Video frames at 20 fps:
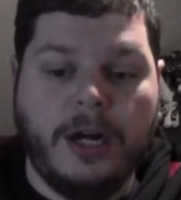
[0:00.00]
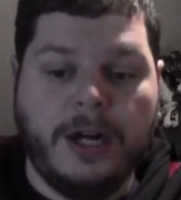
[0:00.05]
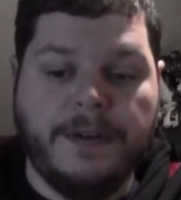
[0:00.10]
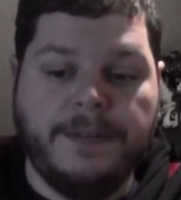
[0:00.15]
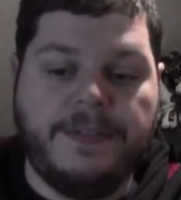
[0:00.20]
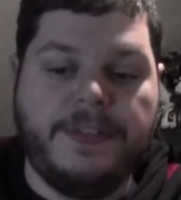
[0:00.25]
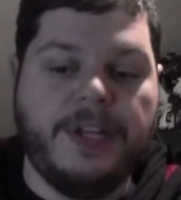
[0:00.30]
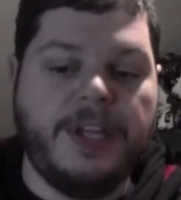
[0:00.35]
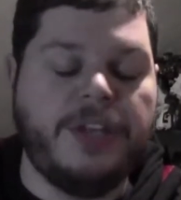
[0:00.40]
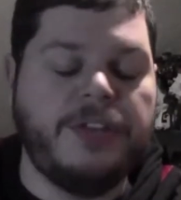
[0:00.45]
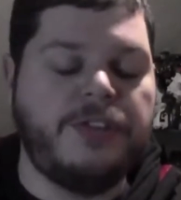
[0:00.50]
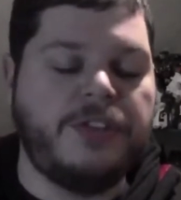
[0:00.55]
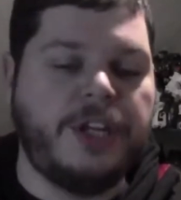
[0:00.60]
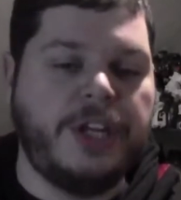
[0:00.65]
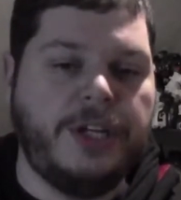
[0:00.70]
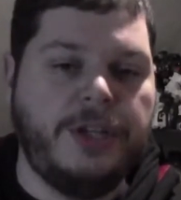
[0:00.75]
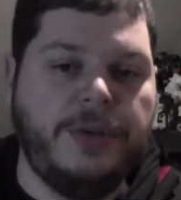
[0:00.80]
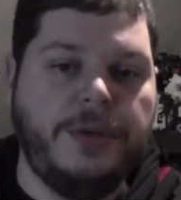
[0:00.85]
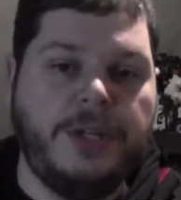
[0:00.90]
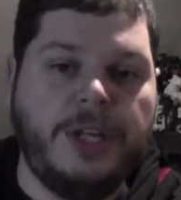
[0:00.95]
of things
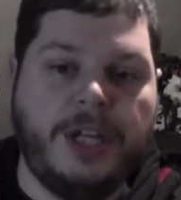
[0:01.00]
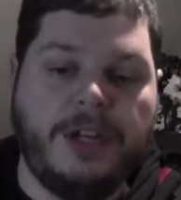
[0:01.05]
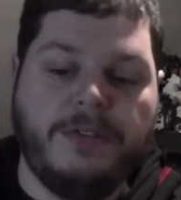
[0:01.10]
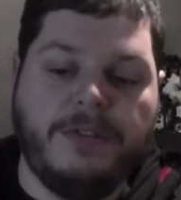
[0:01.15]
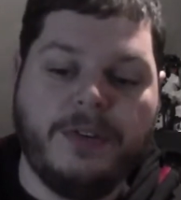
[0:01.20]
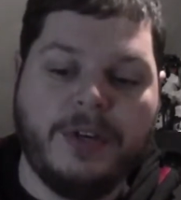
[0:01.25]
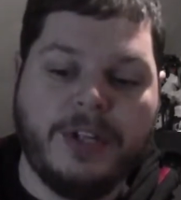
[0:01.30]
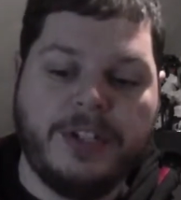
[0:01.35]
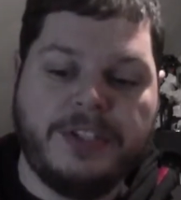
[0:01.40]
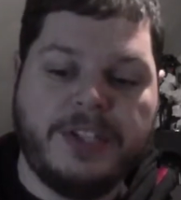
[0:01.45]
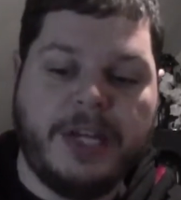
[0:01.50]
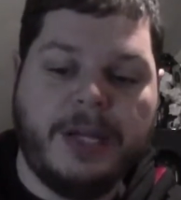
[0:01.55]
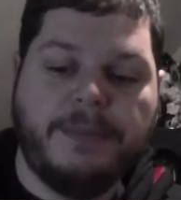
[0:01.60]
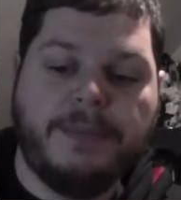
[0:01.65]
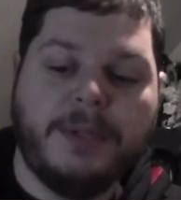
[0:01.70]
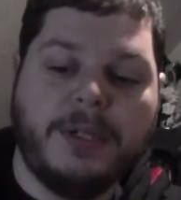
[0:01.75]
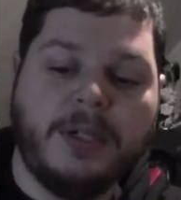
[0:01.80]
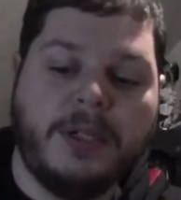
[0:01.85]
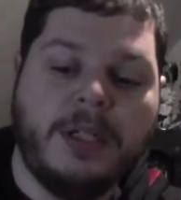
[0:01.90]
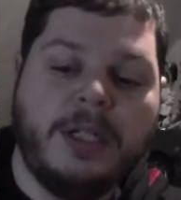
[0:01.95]
that you need. For
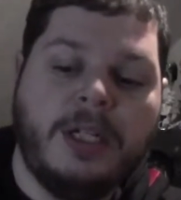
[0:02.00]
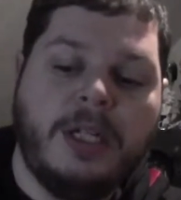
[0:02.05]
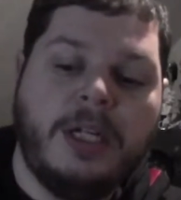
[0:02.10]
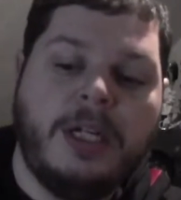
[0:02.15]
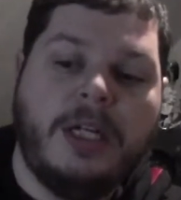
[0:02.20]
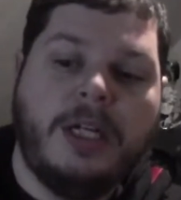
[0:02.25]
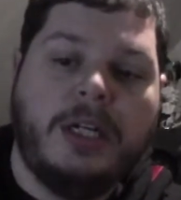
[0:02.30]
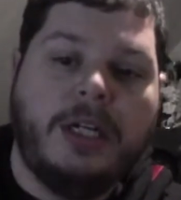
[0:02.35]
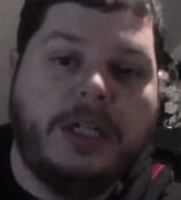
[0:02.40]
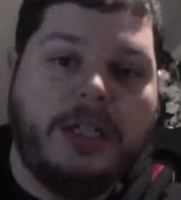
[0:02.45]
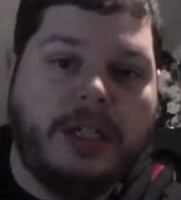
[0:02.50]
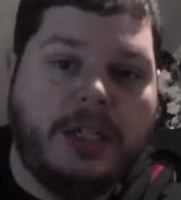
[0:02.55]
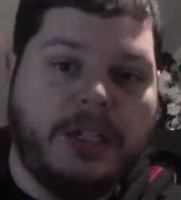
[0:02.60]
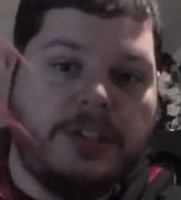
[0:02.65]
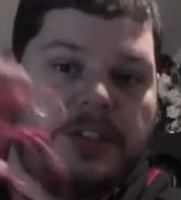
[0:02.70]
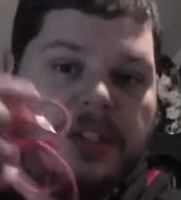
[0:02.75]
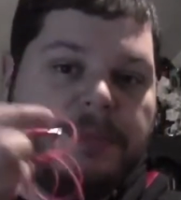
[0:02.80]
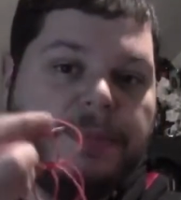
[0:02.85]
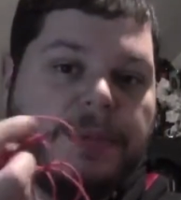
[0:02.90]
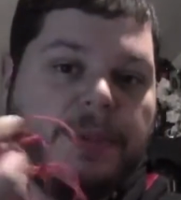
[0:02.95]
example, a
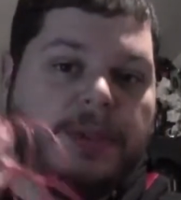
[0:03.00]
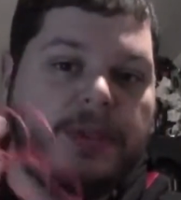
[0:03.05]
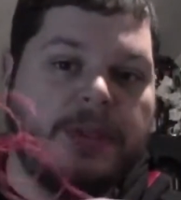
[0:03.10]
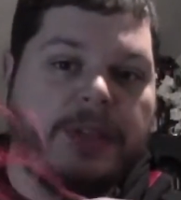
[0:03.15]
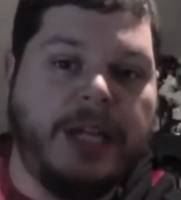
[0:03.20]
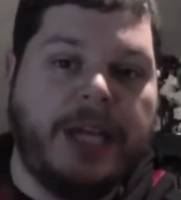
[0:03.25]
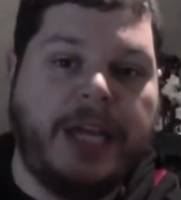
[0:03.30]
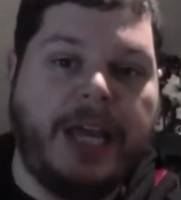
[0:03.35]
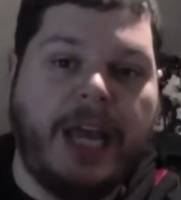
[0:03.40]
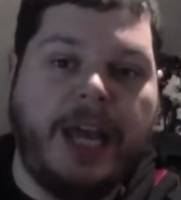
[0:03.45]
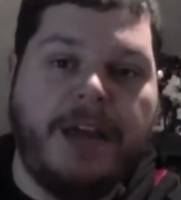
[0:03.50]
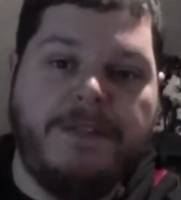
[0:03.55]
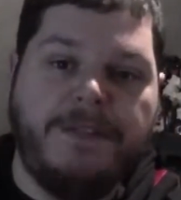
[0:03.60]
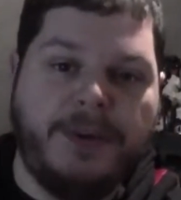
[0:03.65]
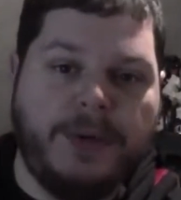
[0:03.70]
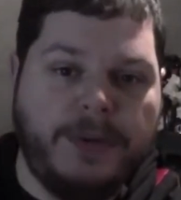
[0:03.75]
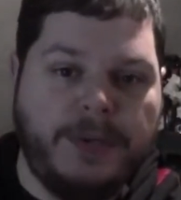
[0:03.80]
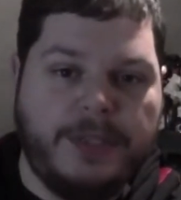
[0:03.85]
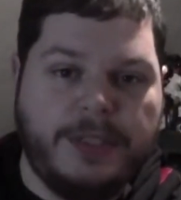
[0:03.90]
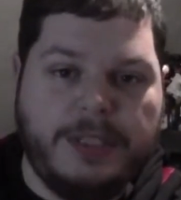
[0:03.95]
simple like
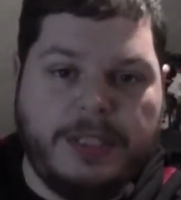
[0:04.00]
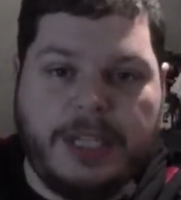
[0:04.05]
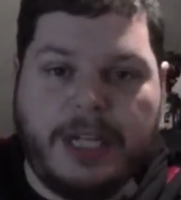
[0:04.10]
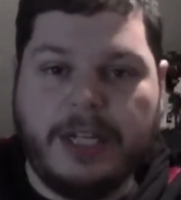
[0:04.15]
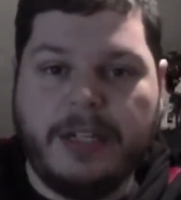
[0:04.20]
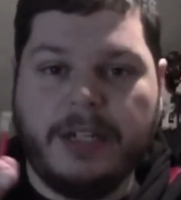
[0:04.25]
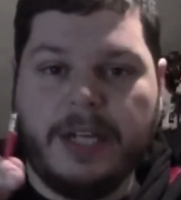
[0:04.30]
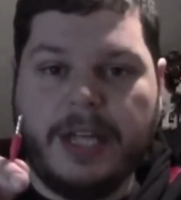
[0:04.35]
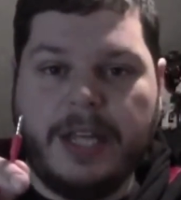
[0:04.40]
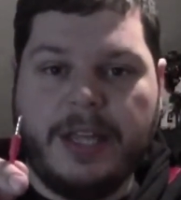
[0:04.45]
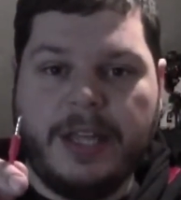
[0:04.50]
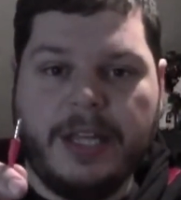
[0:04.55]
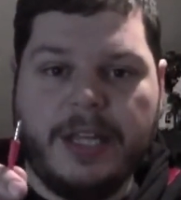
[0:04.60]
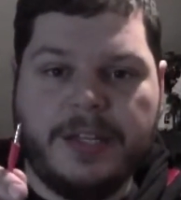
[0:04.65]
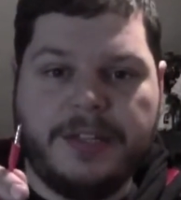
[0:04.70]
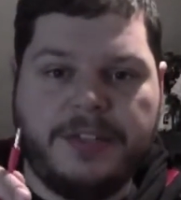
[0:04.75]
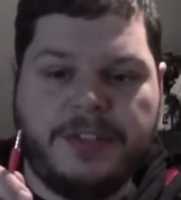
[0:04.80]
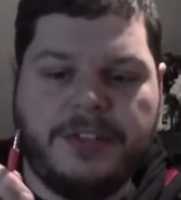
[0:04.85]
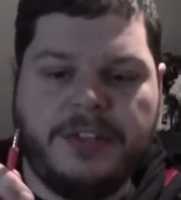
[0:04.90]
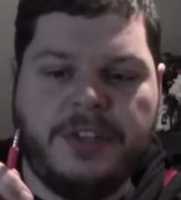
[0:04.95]
headphone jack like
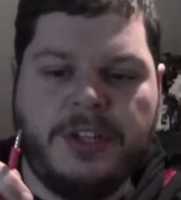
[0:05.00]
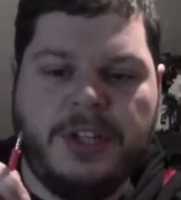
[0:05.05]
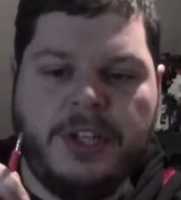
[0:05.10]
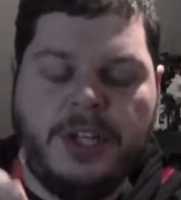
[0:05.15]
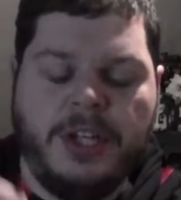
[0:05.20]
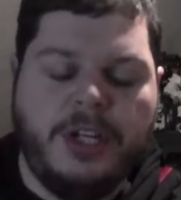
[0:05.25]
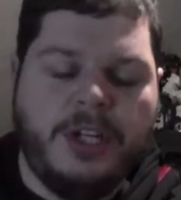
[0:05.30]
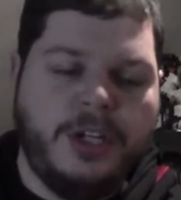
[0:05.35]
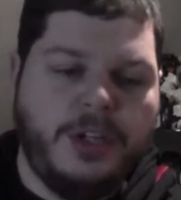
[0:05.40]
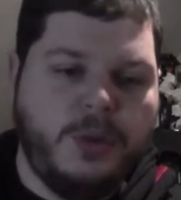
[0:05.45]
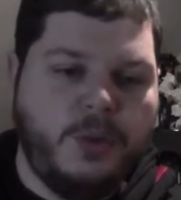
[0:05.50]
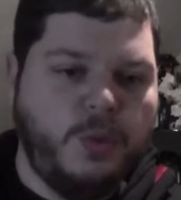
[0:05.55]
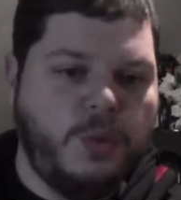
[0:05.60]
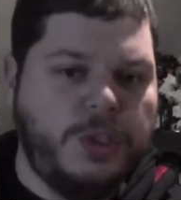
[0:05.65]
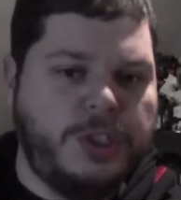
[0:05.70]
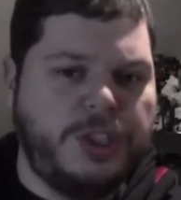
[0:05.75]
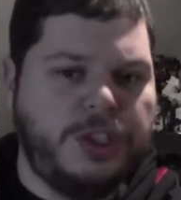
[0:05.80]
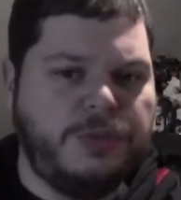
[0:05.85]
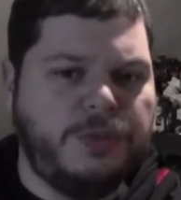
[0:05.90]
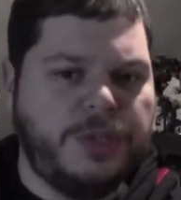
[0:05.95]
this,
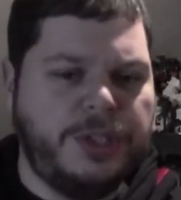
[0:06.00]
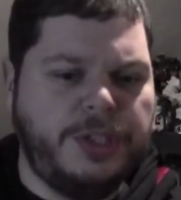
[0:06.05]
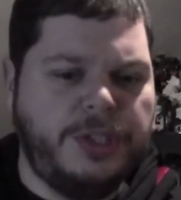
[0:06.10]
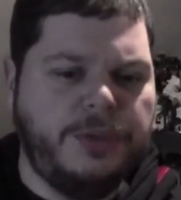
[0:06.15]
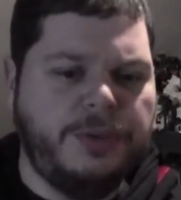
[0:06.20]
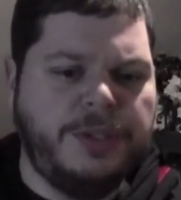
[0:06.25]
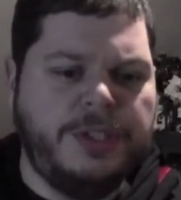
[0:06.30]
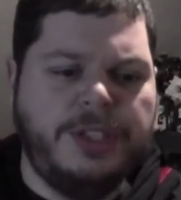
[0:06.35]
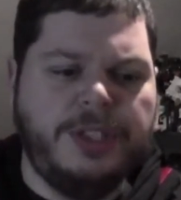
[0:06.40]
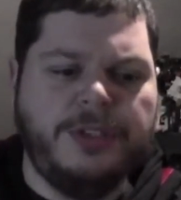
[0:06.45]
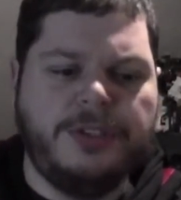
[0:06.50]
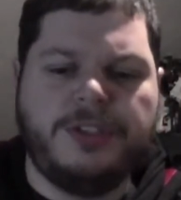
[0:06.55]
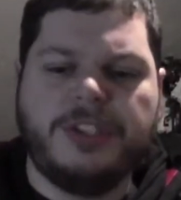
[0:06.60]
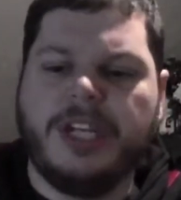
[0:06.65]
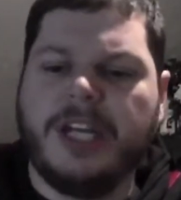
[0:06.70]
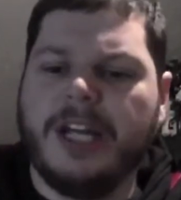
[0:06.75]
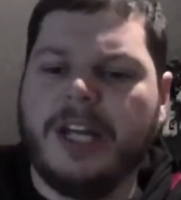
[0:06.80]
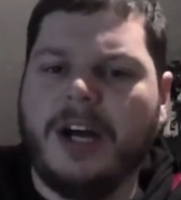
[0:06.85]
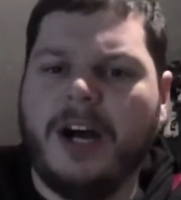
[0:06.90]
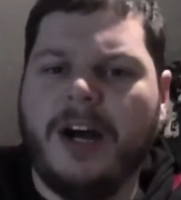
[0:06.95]
which is what you would use
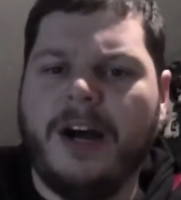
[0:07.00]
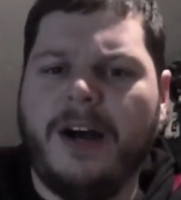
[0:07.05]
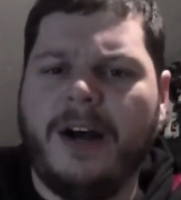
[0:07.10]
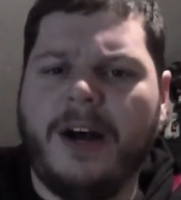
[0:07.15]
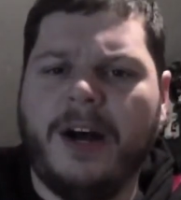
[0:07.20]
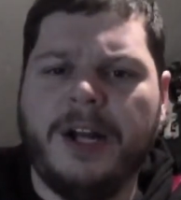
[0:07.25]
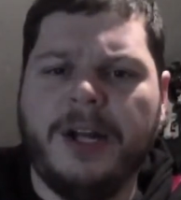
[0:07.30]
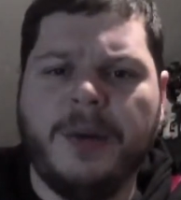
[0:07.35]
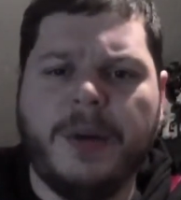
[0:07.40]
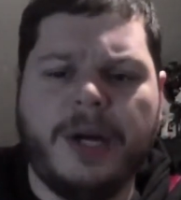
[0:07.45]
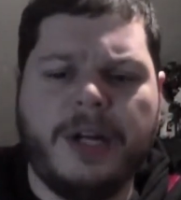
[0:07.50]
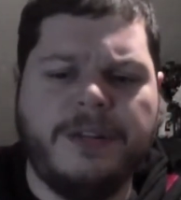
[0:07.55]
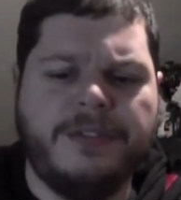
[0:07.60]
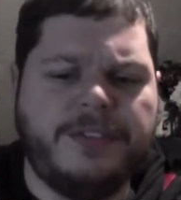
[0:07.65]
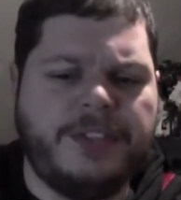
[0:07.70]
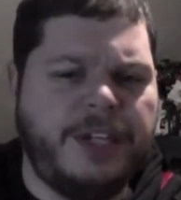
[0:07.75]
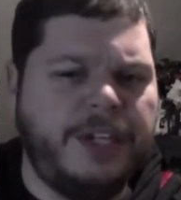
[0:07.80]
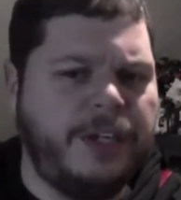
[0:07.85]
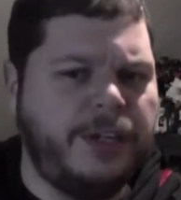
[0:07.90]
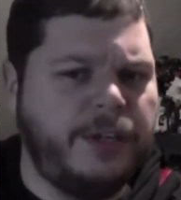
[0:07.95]
to get audio out
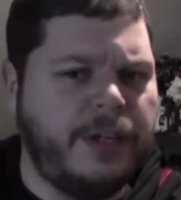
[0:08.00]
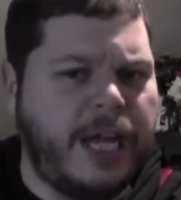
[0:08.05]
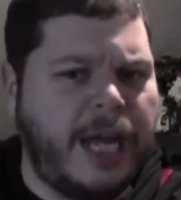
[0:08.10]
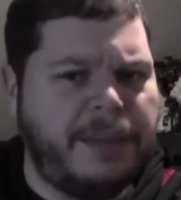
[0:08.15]
of, say, your